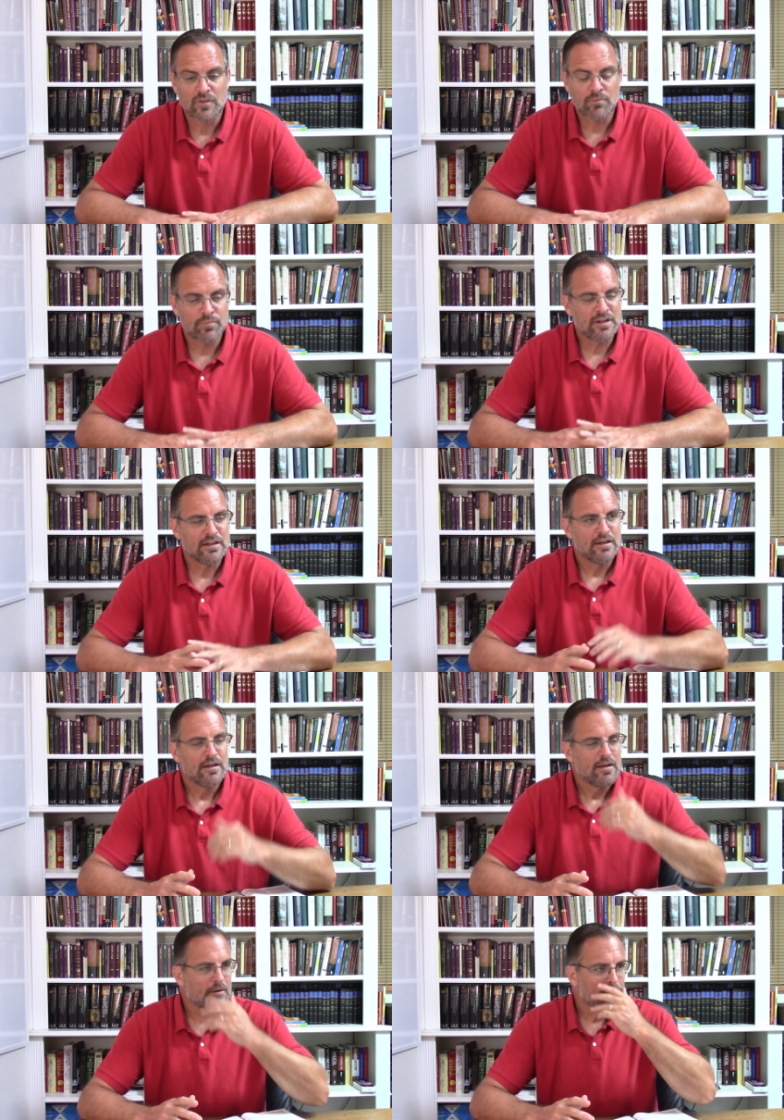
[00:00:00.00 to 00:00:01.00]
But
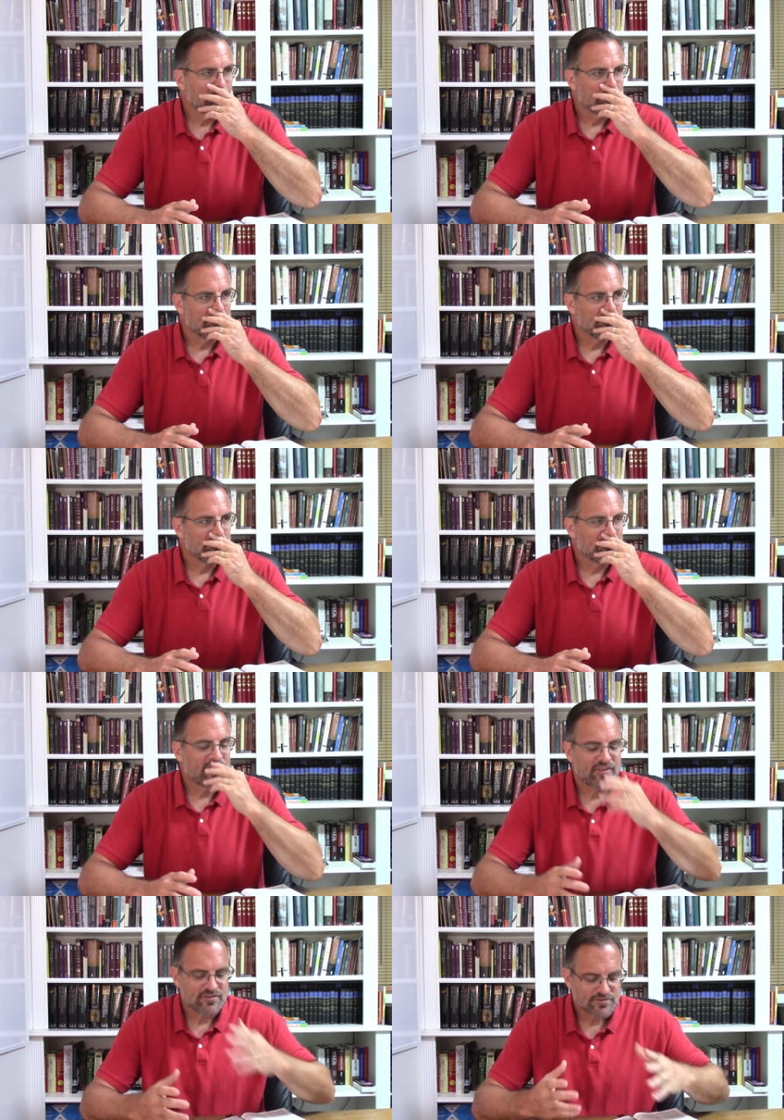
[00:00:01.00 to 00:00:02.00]

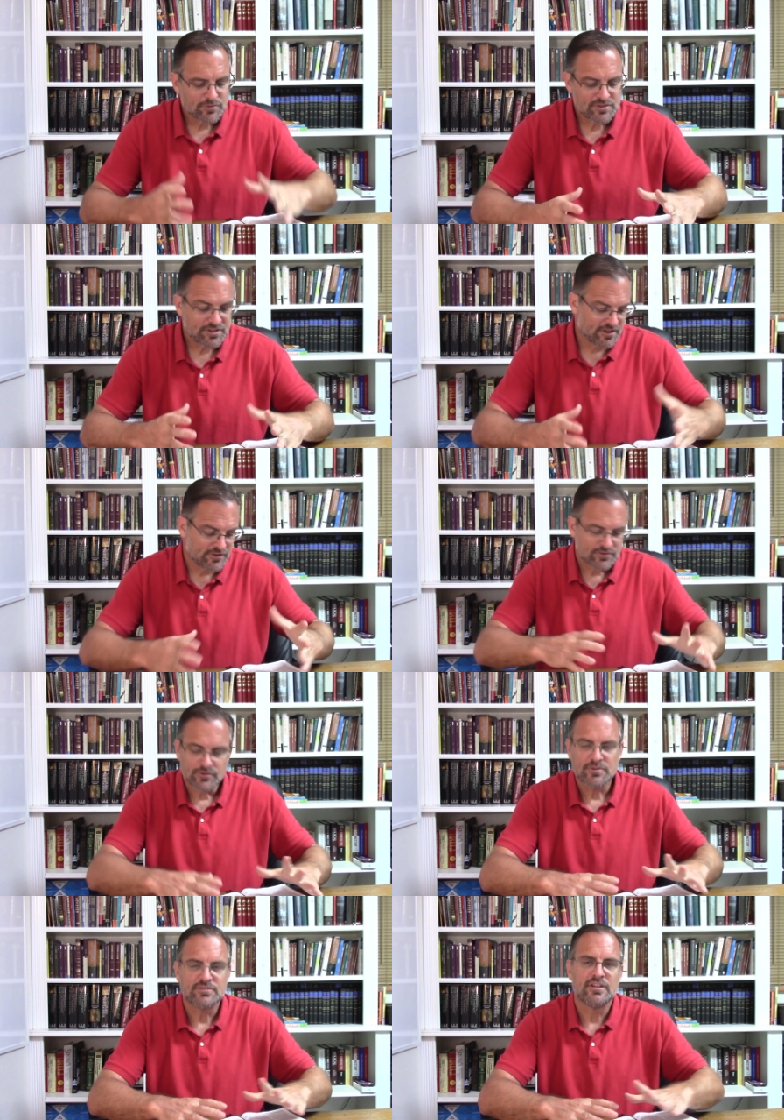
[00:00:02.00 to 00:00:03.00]
there's so much here, and there's
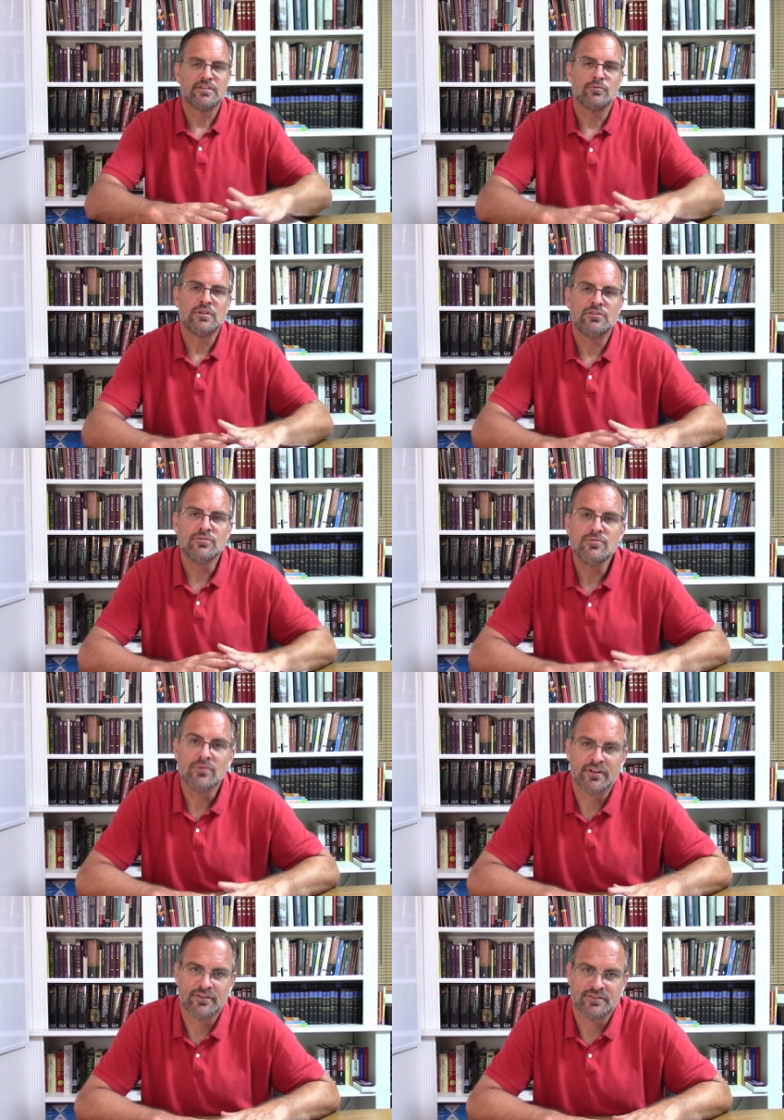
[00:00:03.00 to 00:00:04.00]
so much that we
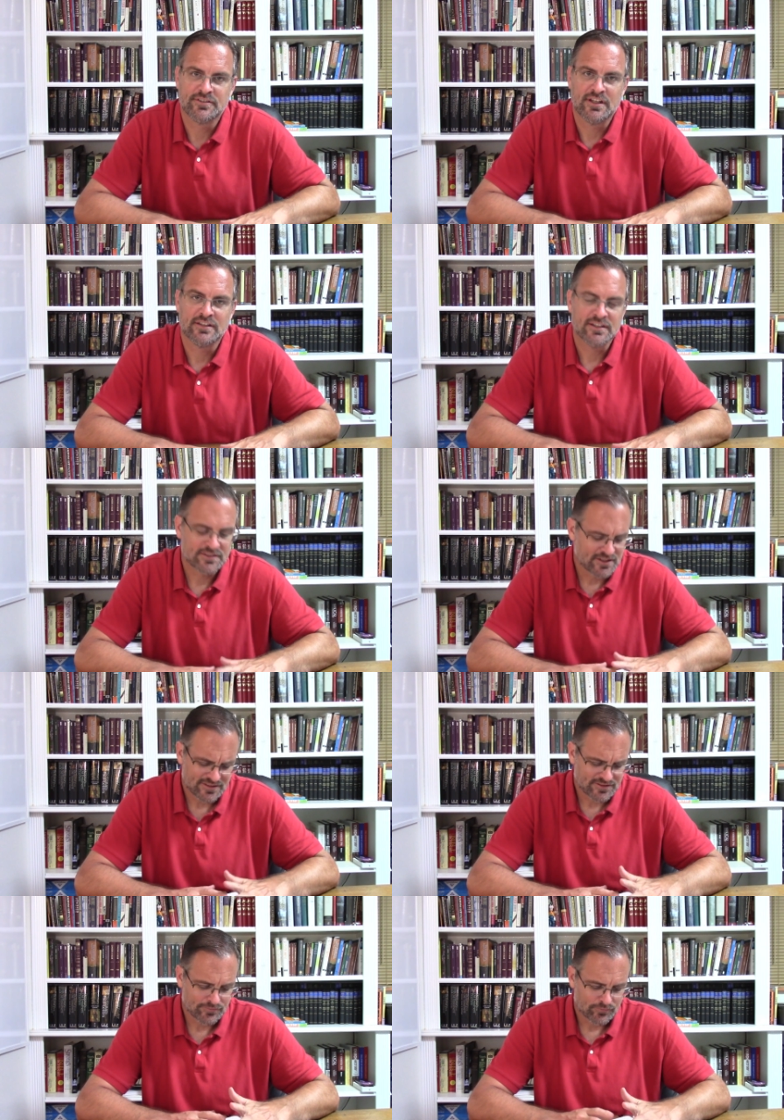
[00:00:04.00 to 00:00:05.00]
do understand.
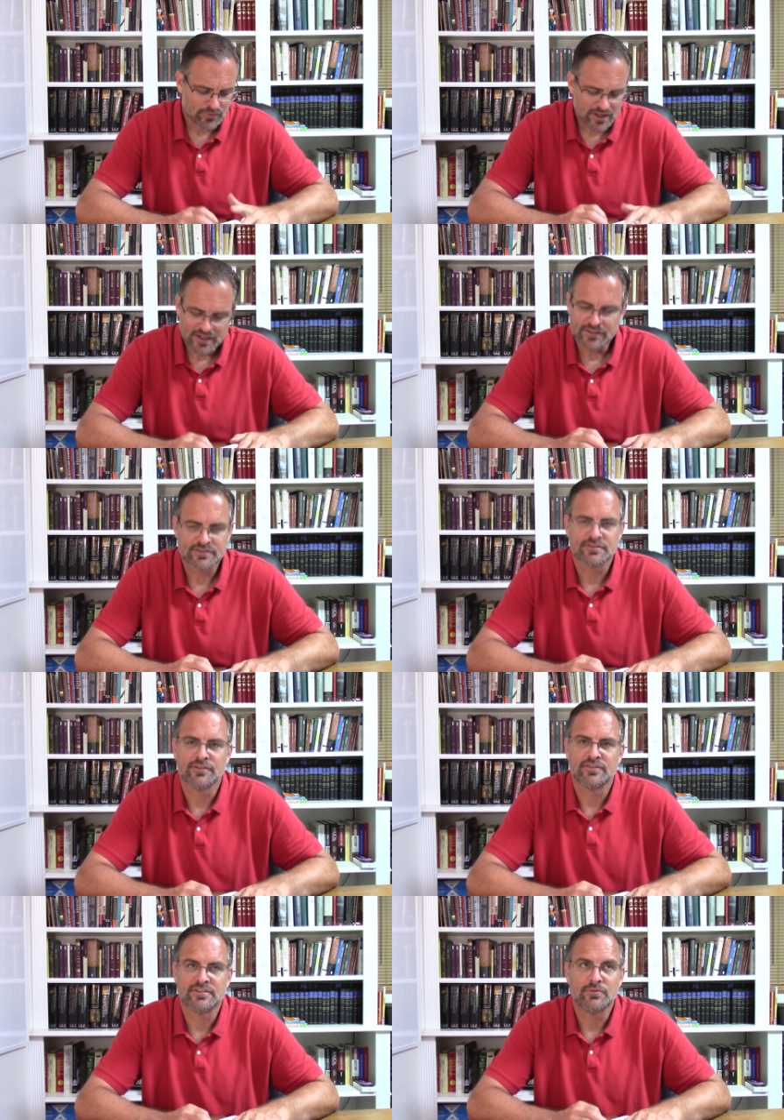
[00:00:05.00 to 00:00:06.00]
That's right on the
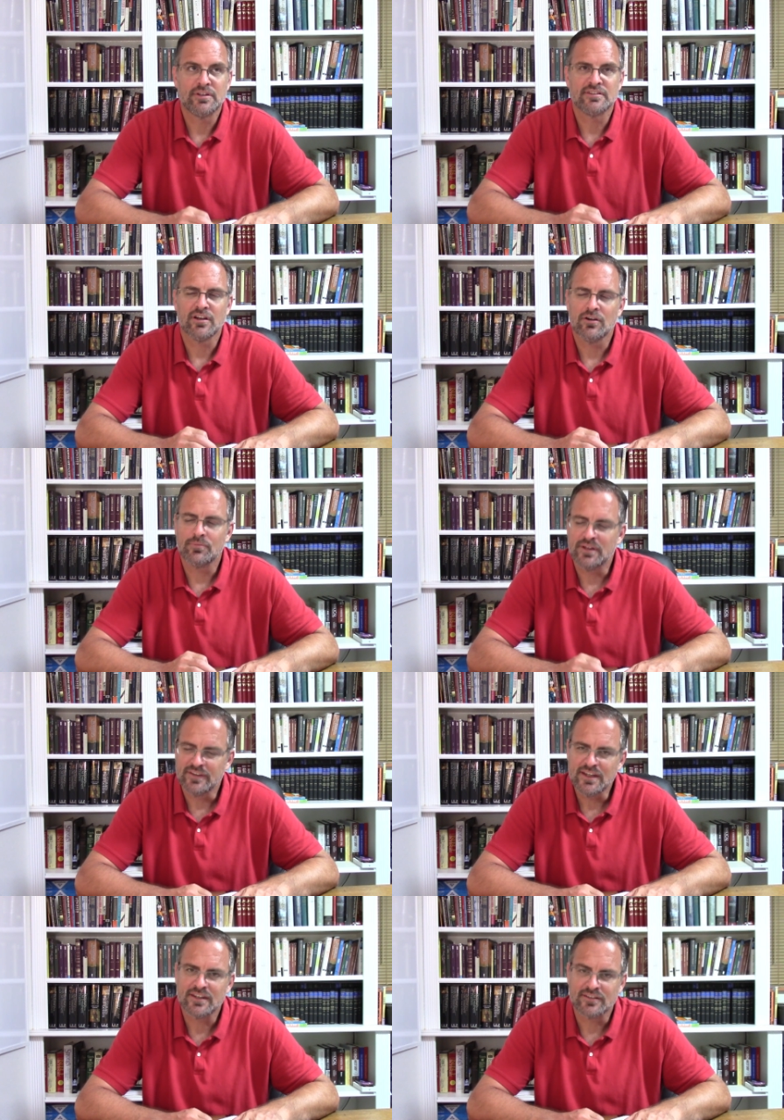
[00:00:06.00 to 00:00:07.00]
surface that we can say, oh man,
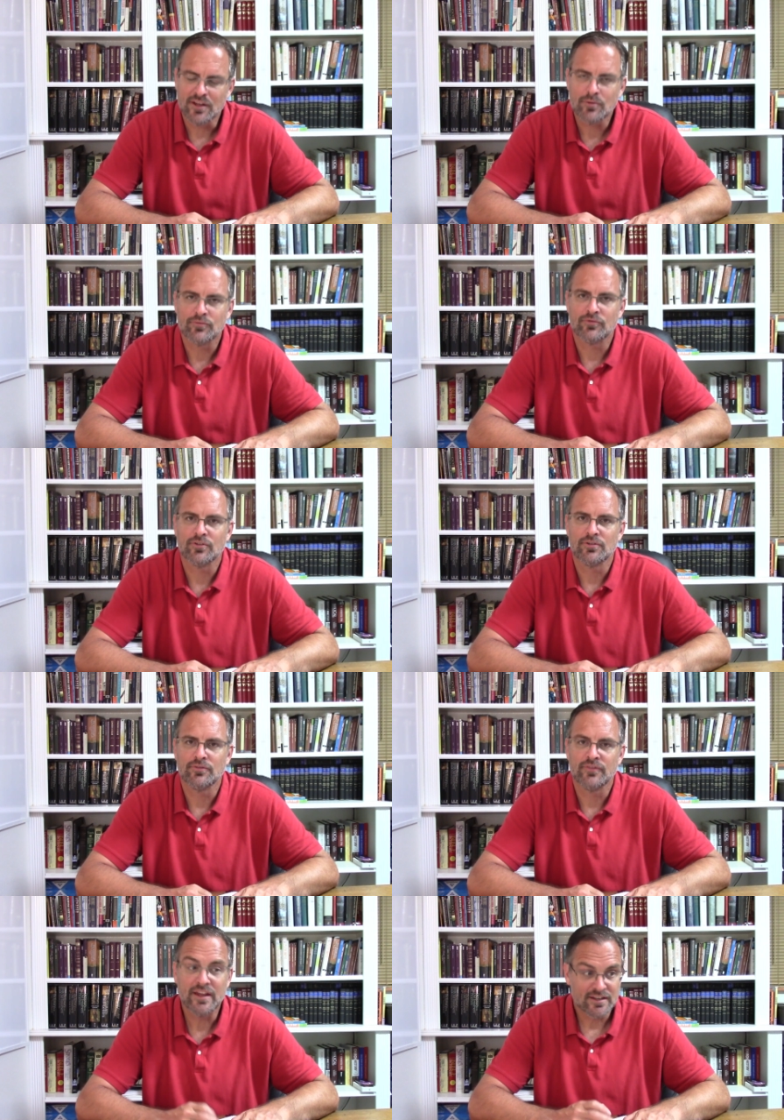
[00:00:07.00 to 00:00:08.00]
that is helpful.
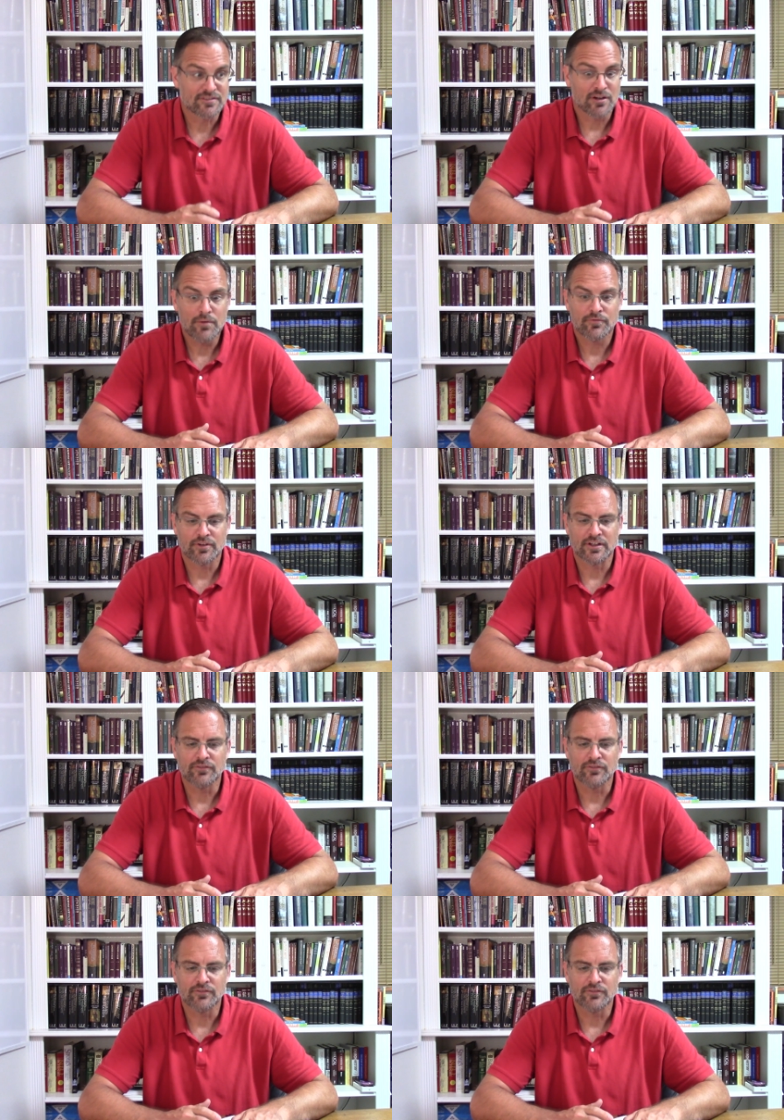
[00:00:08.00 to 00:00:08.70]
That is comforting.